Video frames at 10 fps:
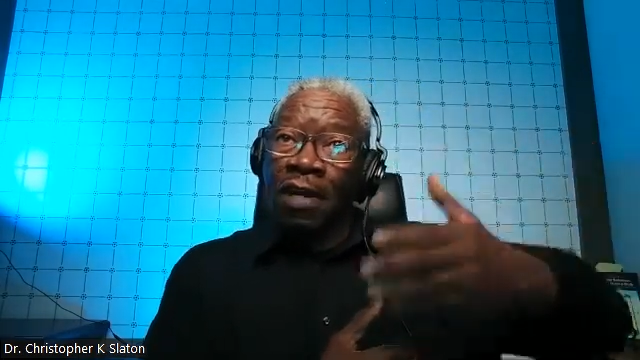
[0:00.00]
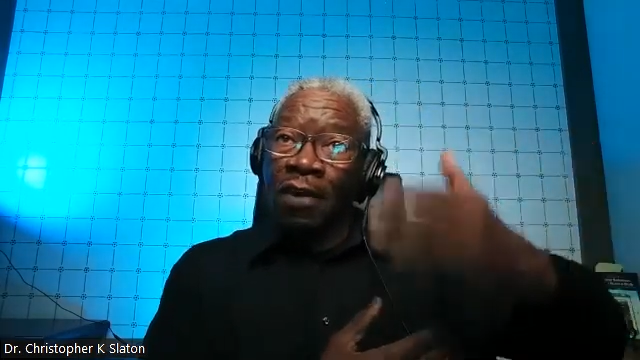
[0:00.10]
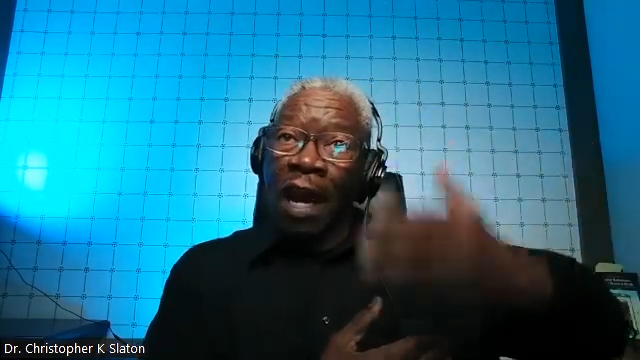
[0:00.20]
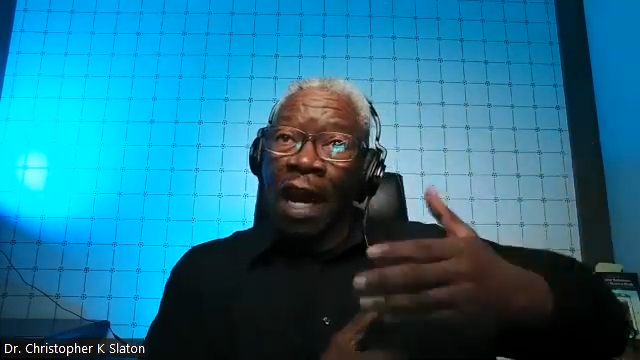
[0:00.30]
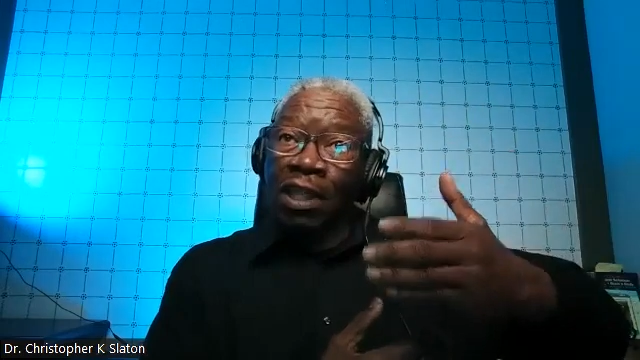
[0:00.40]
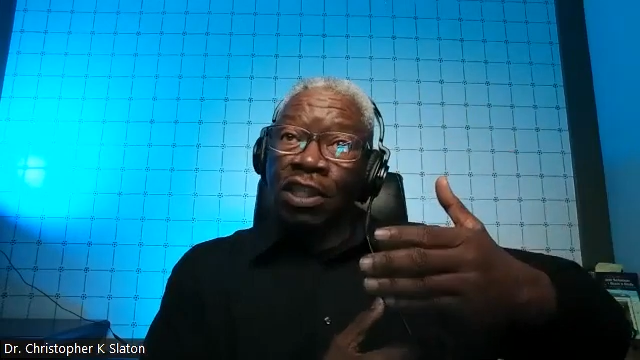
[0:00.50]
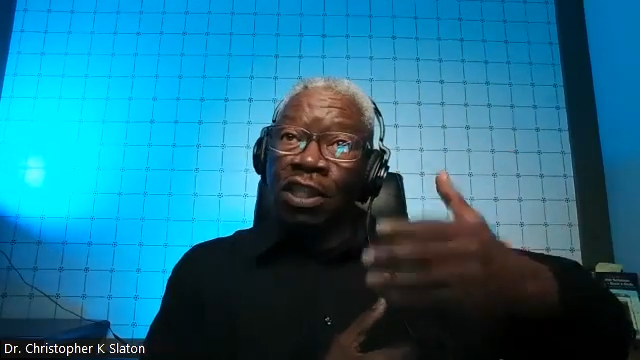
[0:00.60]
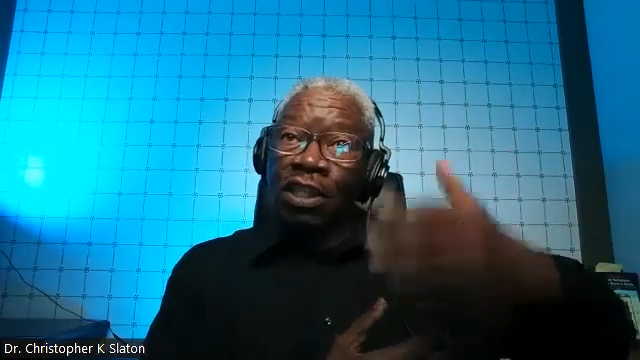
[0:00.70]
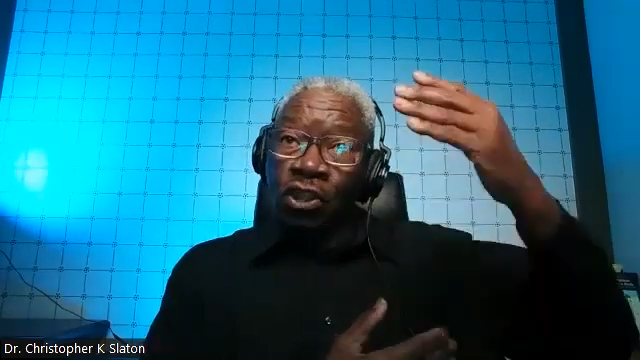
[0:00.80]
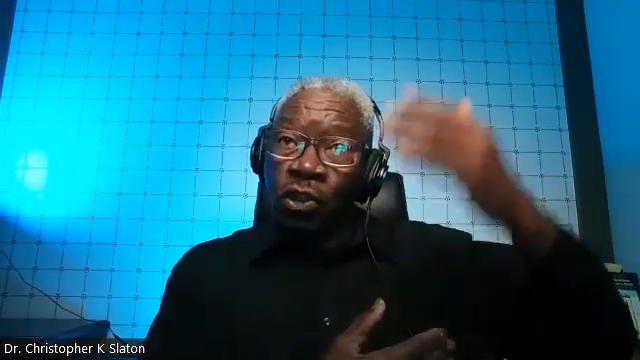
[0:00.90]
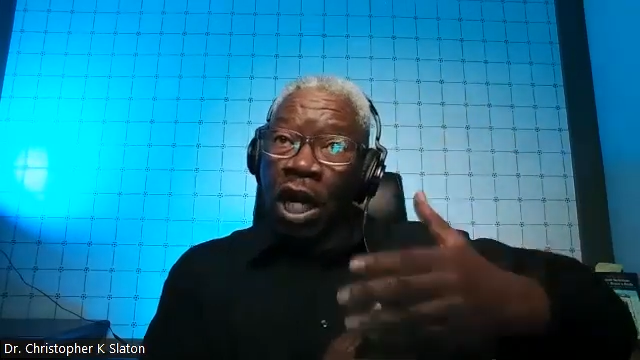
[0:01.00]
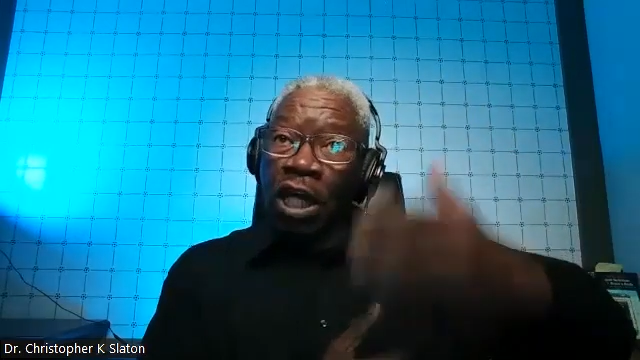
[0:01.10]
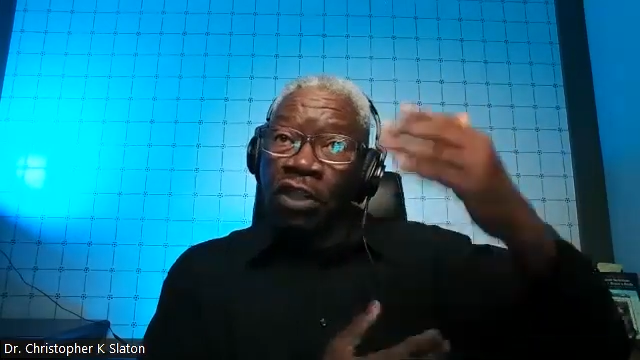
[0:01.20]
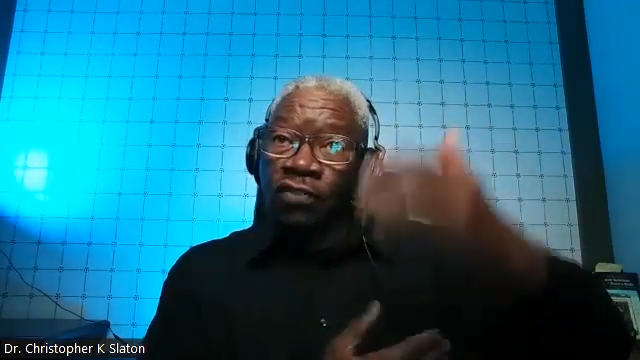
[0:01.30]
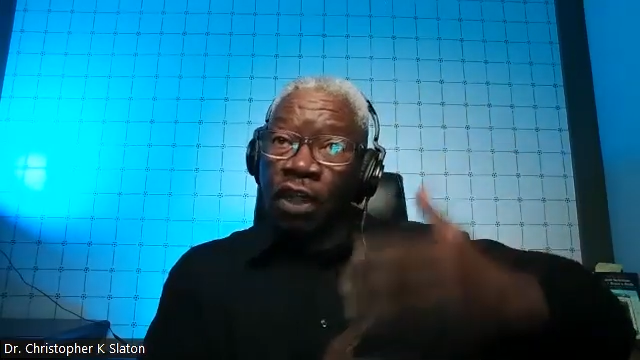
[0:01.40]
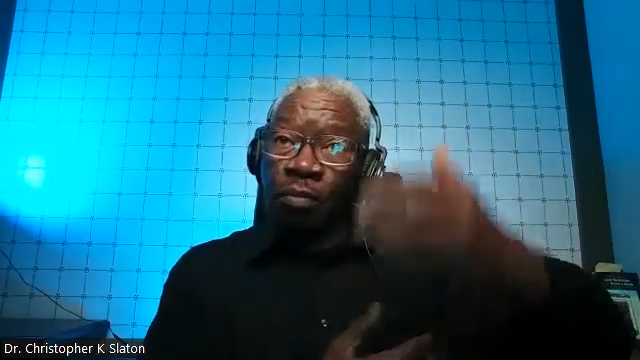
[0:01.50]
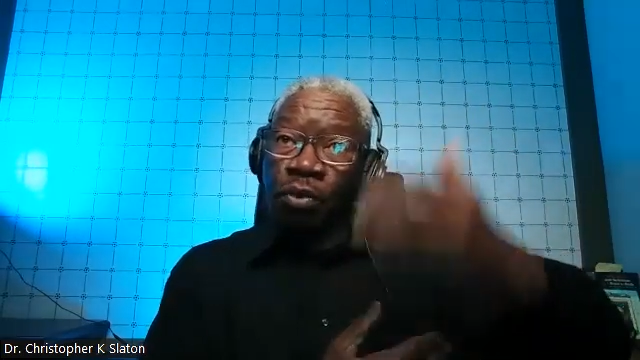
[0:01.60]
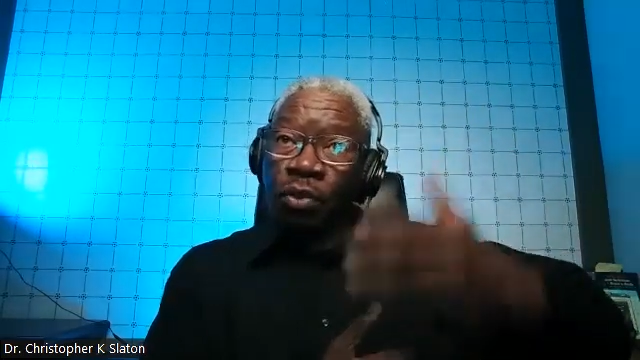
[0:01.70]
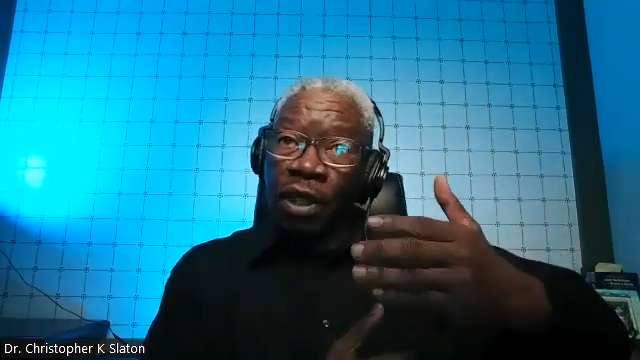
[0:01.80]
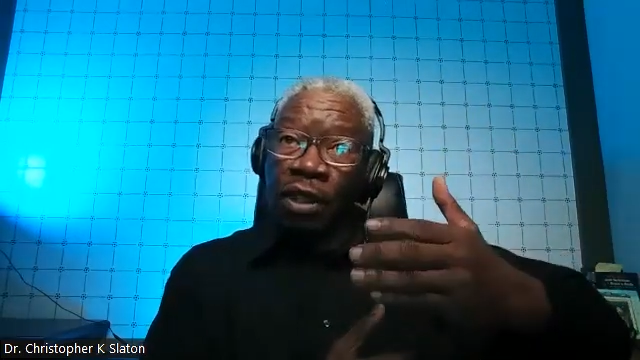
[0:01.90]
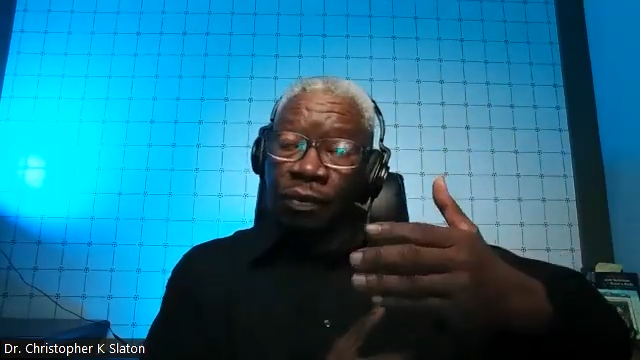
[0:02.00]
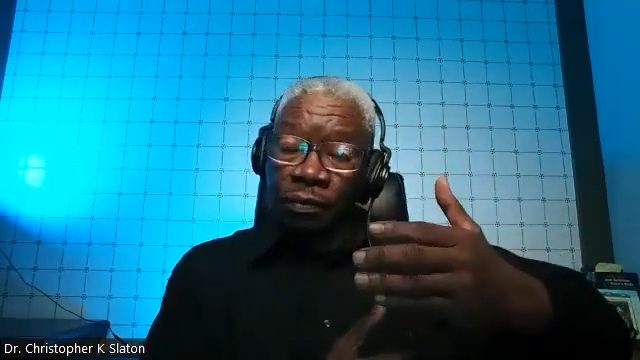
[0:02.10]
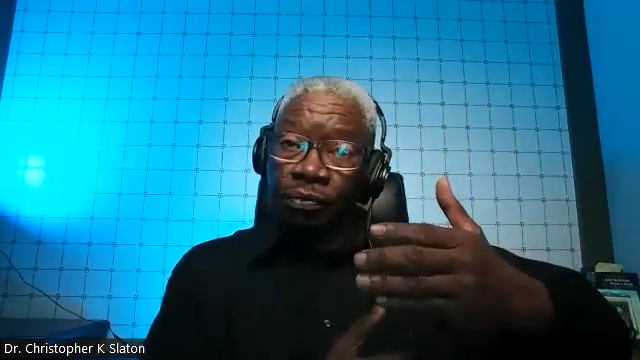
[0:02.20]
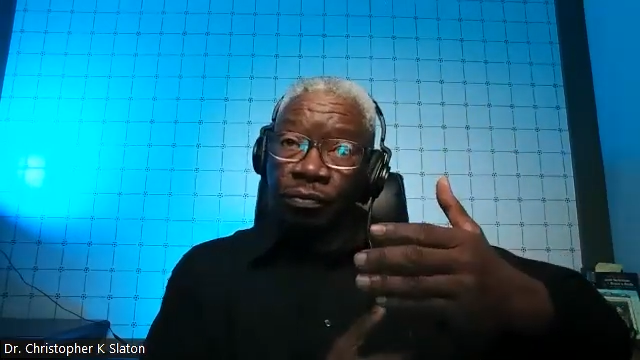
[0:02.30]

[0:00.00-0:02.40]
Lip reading: interaction, the transfer point